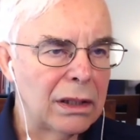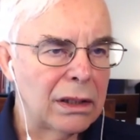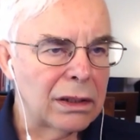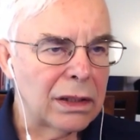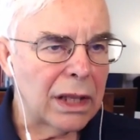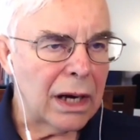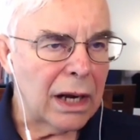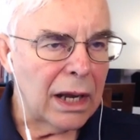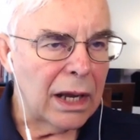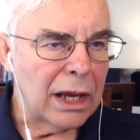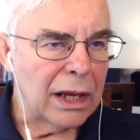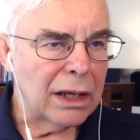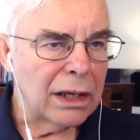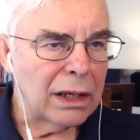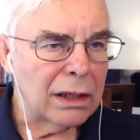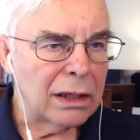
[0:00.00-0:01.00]
that
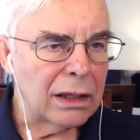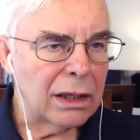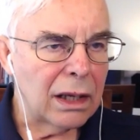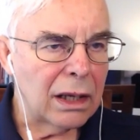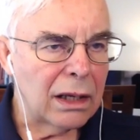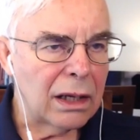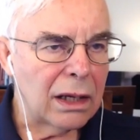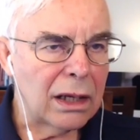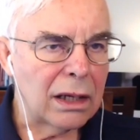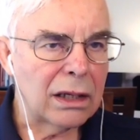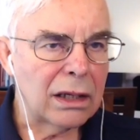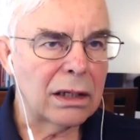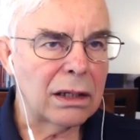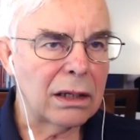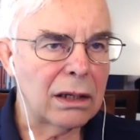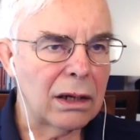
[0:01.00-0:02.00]
I, uh,
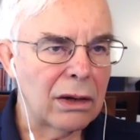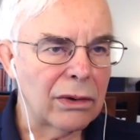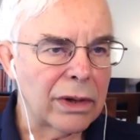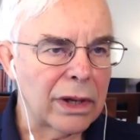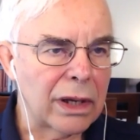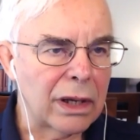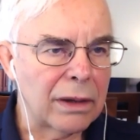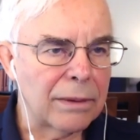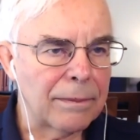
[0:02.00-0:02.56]
okay.